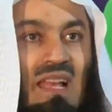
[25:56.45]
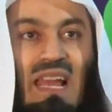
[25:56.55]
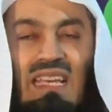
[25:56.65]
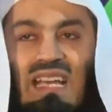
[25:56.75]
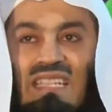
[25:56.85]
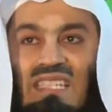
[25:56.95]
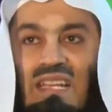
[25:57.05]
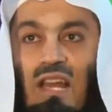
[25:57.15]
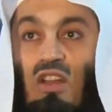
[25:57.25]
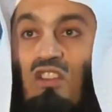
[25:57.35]
Like I
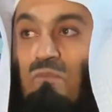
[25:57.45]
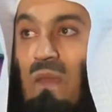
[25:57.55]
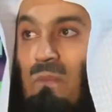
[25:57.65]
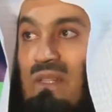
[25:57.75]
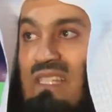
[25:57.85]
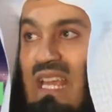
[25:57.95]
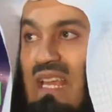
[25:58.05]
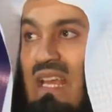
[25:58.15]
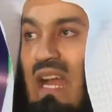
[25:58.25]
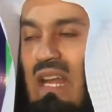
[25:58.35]
said, a lot of people
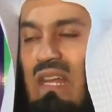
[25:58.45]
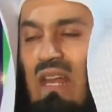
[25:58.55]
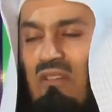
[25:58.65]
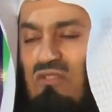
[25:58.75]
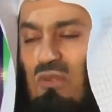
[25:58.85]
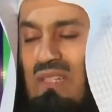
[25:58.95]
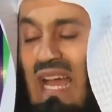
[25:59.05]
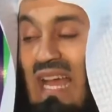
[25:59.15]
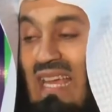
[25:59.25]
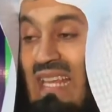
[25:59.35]
say, I'd love to
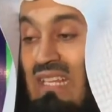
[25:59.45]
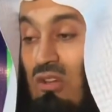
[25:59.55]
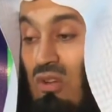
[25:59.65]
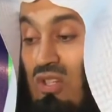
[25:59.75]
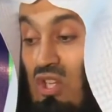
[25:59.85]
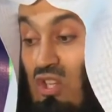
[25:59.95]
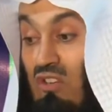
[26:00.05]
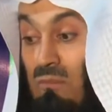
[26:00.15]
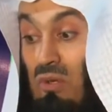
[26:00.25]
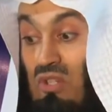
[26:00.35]
die in the condition
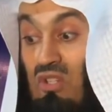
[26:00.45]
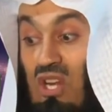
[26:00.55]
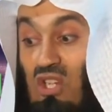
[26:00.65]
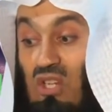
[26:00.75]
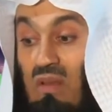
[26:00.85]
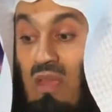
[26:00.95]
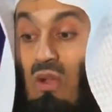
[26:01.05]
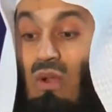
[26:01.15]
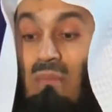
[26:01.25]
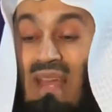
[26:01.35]
of prostration
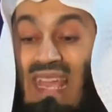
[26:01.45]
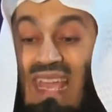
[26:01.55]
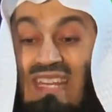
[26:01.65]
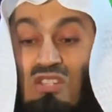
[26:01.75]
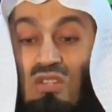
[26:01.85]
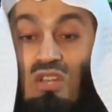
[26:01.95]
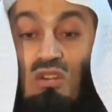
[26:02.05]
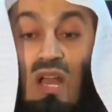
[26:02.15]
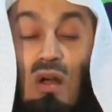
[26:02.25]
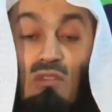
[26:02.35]
where my head is on the
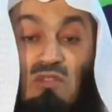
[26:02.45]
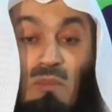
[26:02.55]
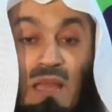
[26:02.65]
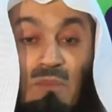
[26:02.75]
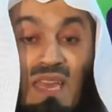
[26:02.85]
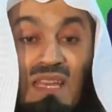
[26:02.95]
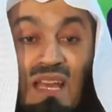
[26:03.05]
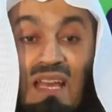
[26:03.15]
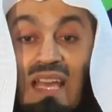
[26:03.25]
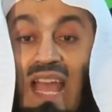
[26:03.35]
ground for my
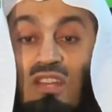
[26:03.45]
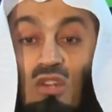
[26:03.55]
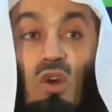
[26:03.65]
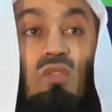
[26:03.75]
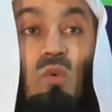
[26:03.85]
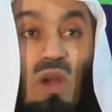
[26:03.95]
maker. And you know the